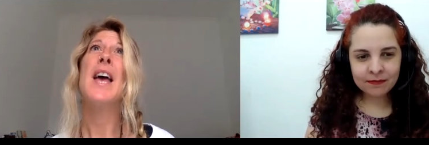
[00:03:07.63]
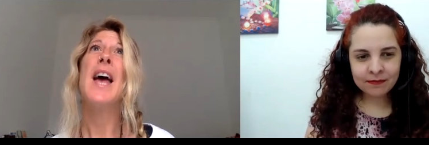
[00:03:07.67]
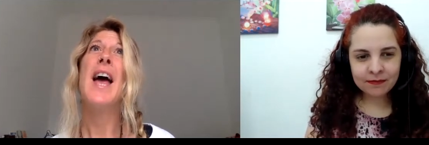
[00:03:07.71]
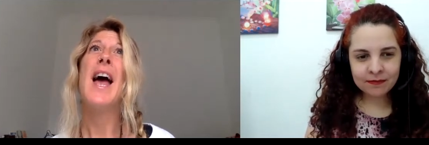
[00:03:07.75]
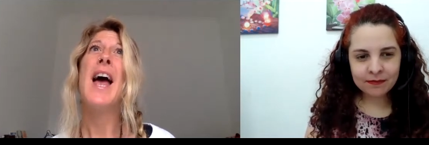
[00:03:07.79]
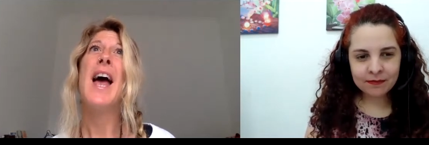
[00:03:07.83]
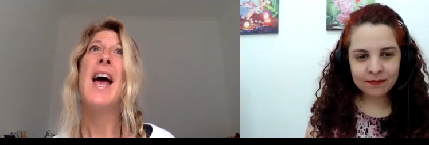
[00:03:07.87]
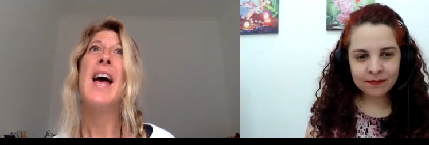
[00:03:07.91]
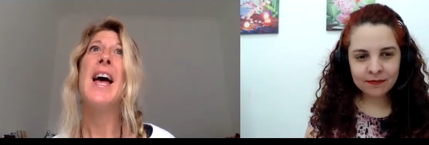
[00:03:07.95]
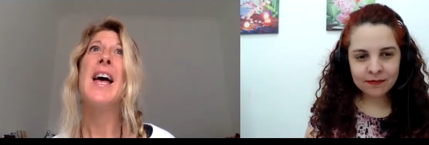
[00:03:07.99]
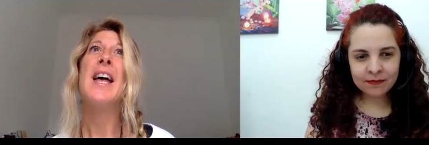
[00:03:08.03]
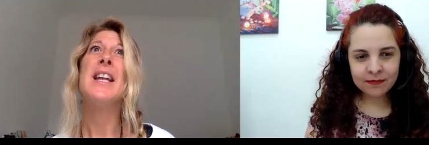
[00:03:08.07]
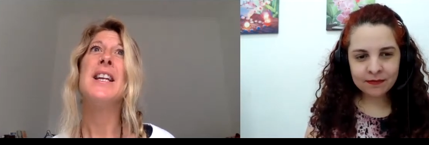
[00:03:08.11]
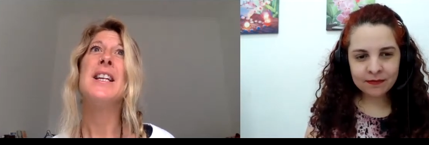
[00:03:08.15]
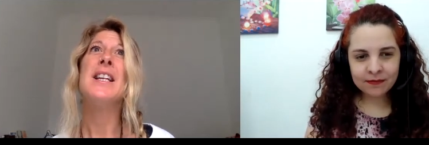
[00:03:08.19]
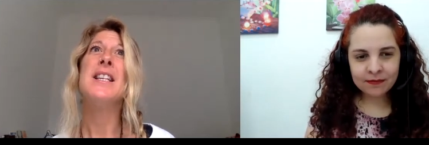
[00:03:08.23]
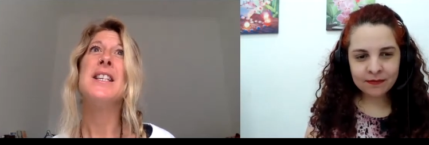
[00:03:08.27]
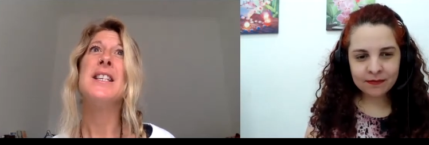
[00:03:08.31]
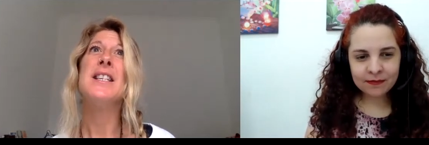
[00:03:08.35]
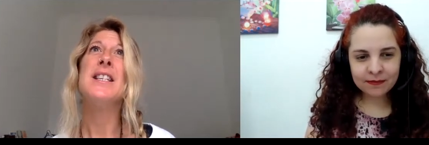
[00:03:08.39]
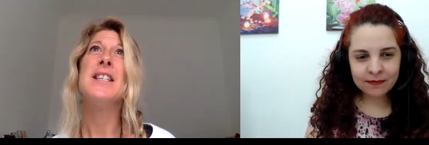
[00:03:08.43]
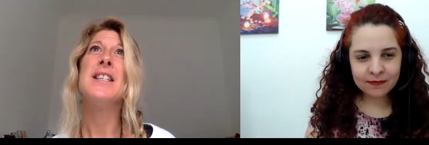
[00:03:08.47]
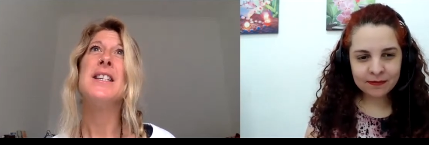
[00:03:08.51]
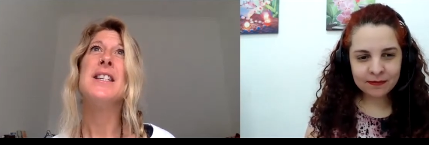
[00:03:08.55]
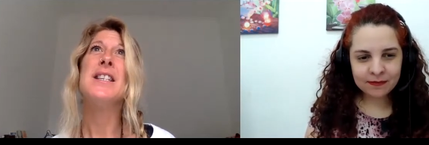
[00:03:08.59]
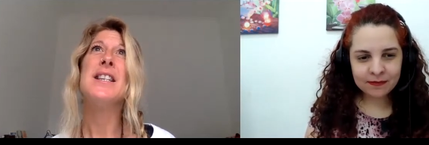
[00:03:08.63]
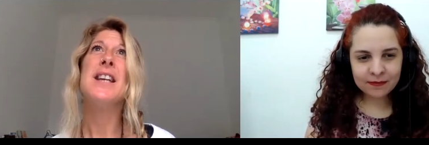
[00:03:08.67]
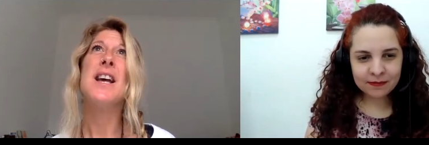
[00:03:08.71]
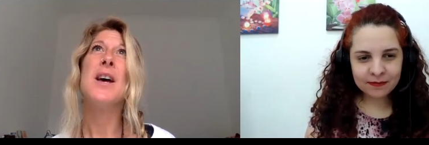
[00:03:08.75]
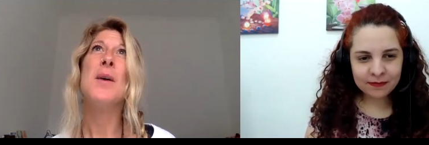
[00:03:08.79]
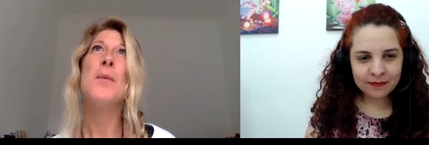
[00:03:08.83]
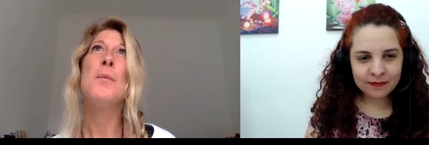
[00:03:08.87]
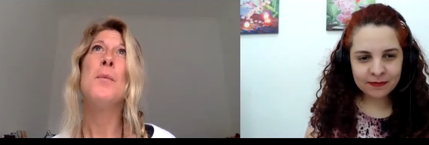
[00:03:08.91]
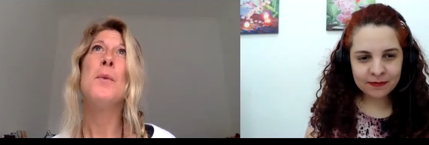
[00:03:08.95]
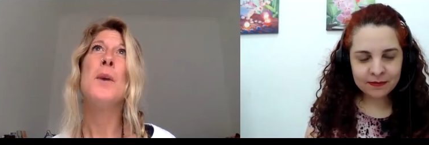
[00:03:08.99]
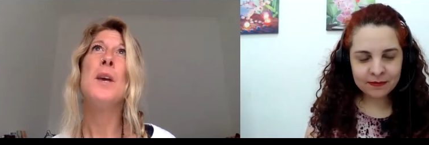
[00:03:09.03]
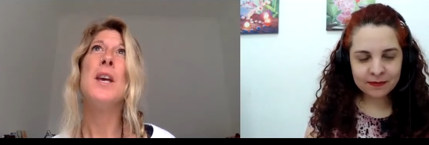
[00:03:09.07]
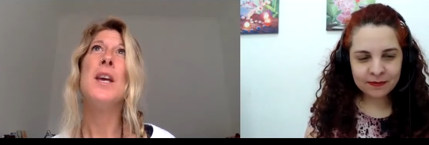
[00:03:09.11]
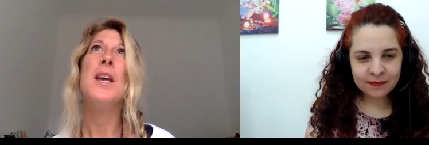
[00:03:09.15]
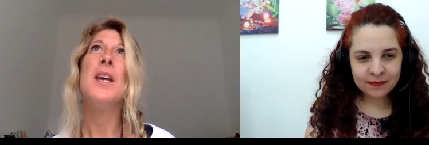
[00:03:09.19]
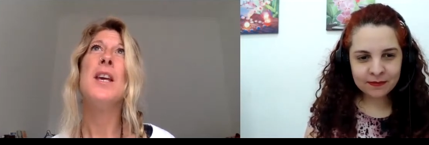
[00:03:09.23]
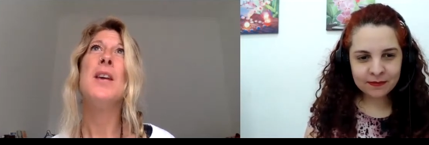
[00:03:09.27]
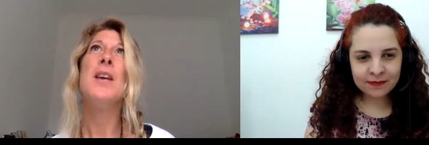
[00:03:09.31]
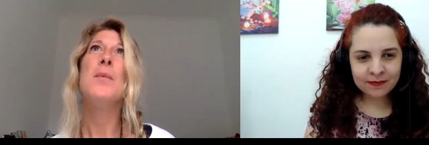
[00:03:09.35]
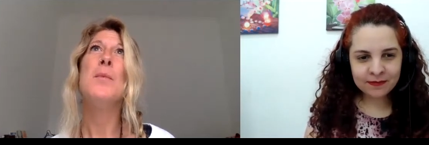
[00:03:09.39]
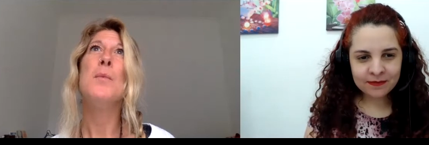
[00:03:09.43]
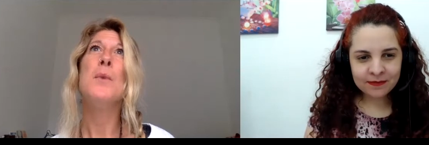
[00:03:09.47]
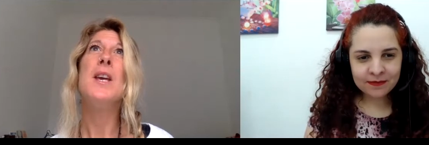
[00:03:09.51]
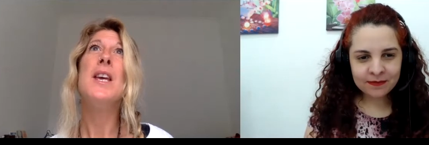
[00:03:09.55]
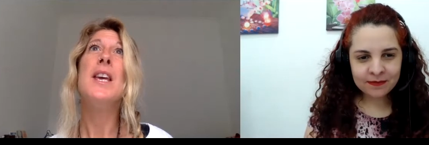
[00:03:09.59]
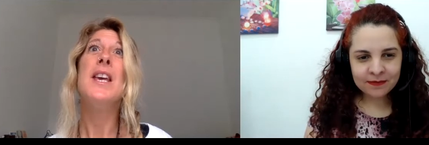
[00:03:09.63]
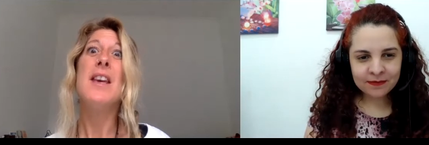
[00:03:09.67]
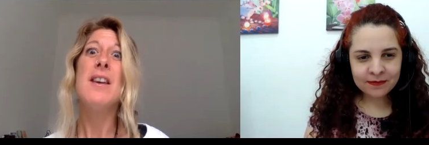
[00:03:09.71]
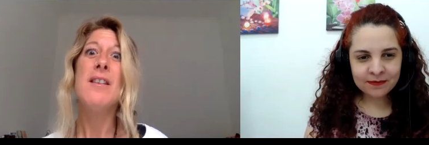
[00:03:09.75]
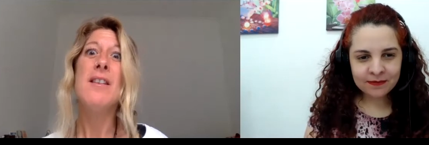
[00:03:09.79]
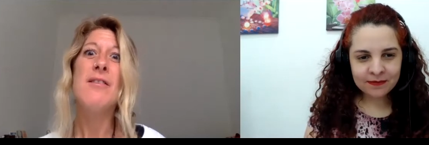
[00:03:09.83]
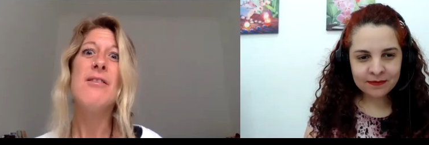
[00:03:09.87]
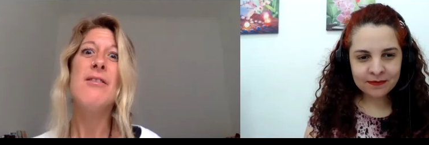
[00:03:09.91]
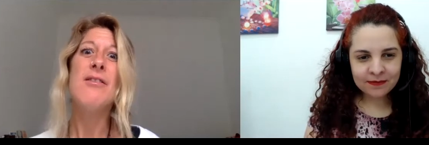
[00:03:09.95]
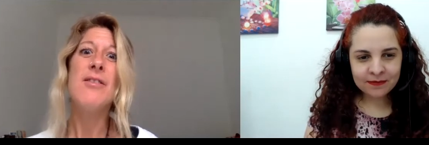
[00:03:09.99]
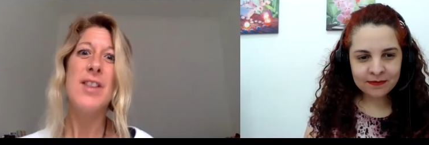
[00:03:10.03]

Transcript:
Speaker 1: and and we, we give